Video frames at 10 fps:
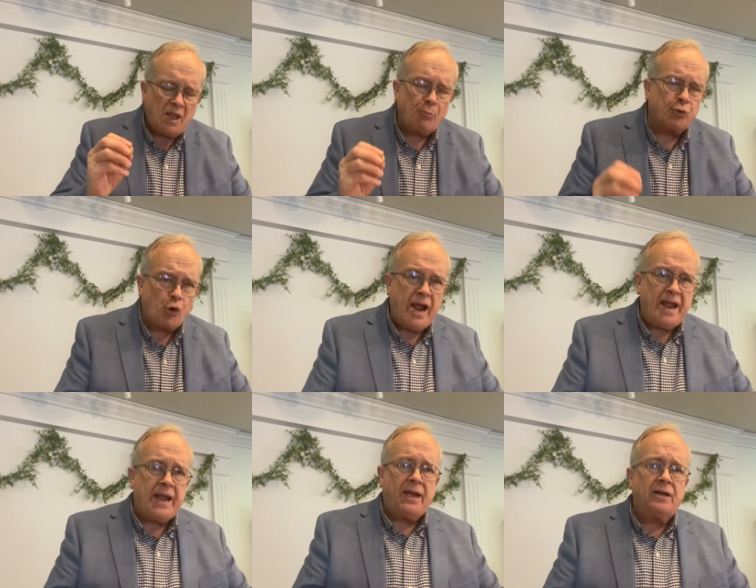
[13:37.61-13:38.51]

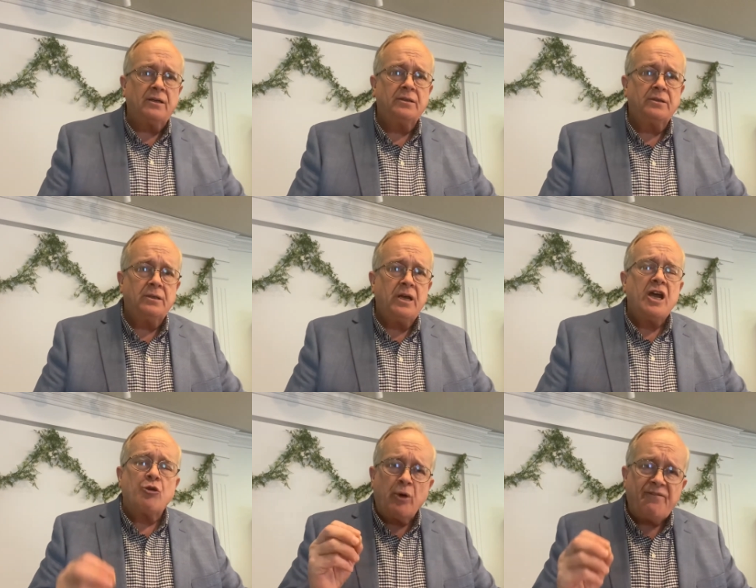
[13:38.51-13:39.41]
praying
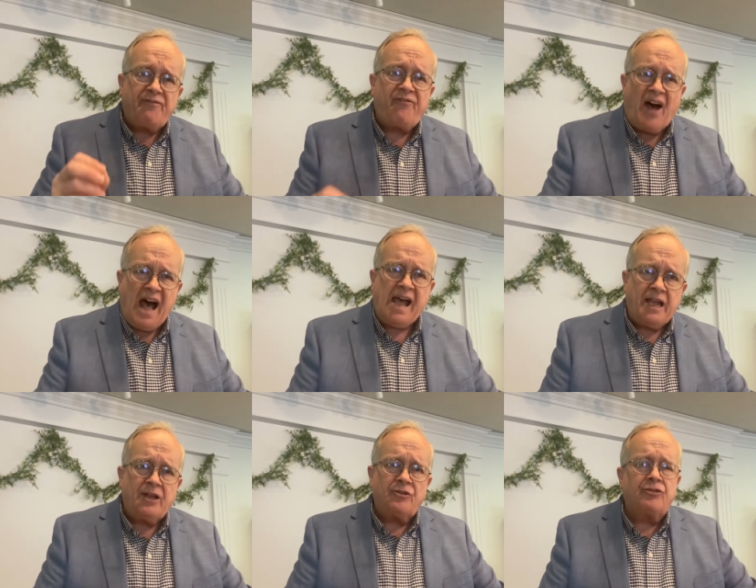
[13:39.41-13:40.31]

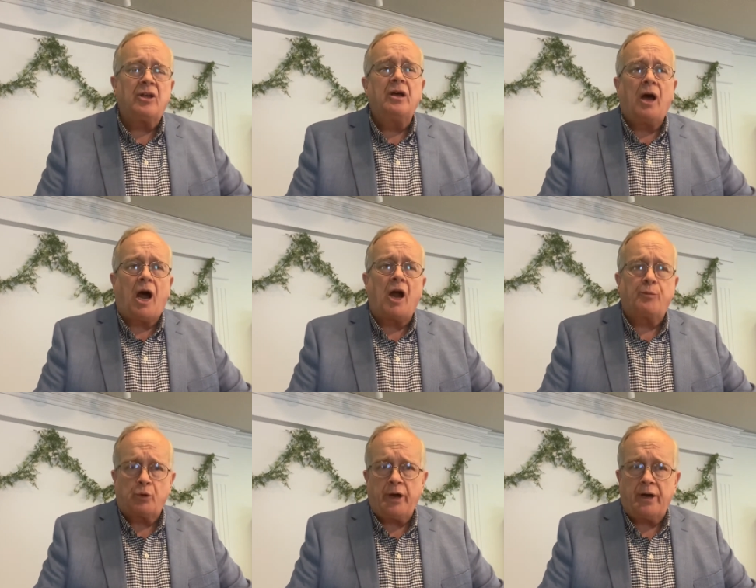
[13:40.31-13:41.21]
refines our
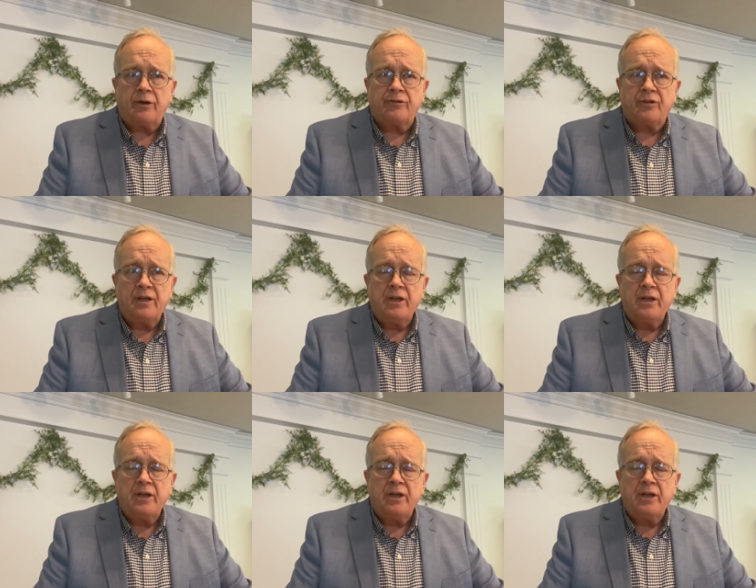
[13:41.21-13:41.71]
prayers